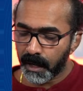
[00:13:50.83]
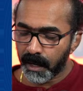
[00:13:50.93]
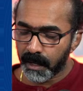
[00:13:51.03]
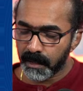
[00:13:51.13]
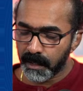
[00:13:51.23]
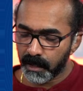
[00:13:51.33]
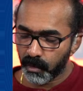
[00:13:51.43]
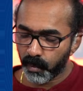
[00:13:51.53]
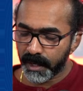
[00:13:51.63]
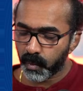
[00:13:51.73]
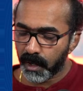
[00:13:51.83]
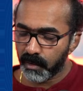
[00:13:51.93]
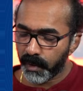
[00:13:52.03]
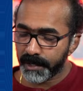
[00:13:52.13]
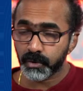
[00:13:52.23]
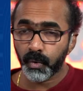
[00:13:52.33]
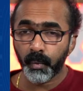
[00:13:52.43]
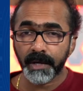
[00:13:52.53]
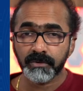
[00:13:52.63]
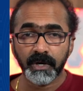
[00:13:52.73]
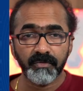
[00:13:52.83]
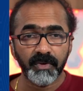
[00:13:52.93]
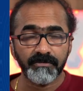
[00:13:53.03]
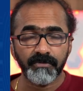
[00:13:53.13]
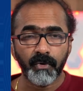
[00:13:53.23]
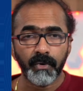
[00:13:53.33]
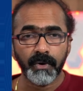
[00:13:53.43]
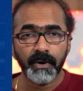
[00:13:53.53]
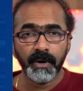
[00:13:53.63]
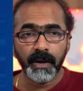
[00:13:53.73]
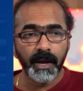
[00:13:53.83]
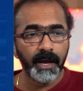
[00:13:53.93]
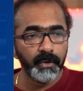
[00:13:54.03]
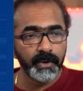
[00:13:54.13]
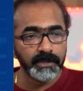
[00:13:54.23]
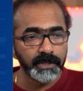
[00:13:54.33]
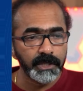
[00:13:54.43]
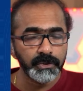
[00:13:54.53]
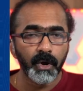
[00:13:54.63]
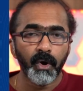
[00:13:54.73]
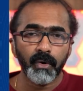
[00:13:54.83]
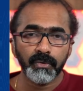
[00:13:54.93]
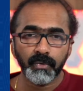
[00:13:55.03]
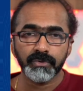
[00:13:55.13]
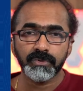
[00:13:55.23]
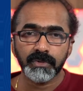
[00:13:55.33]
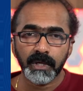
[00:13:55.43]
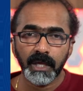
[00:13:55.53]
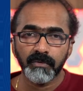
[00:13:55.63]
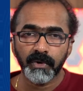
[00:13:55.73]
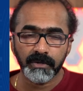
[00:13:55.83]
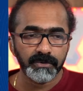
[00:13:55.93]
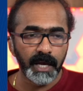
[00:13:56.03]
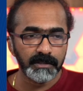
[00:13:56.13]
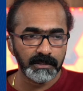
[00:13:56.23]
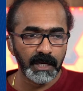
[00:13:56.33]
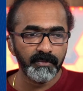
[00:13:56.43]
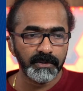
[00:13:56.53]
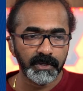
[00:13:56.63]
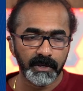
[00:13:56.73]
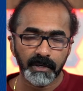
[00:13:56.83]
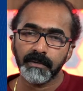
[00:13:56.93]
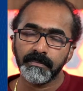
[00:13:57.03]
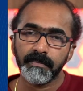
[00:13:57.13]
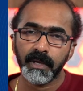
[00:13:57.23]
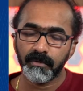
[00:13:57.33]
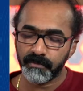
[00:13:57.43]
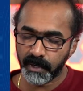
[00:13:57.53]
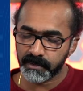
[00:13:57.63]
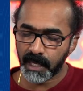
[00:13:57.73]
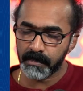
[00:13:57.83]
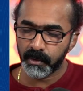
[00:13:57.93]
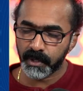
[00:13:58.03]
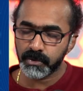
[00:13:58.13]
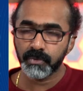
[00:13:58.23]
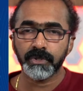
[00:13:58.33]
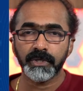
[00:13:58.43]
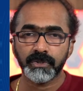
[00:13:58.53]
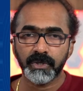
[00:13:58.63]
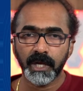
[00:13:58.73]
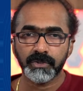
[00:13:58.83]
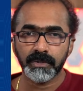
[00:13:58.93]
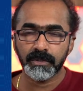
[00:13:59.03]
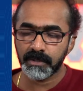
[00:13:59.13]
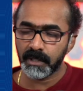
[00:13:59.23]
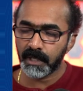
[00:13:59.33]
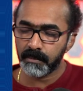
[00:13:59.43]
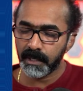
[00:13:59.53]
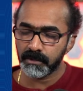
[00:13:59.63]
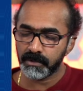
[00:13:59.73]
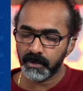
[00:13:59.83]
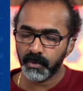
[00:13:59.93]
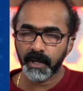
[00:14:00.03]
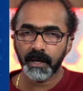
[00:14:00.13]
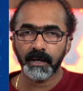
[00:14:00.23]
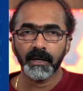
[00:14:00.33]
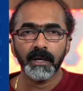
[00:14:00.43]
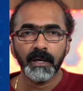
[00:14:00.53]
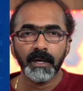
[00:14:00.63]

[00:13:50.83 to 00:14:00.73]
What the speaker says: and week 1, week 2, week 3, week 4, and you can schedule all those events as an event here. For example, you can choose your destinations, and that means you can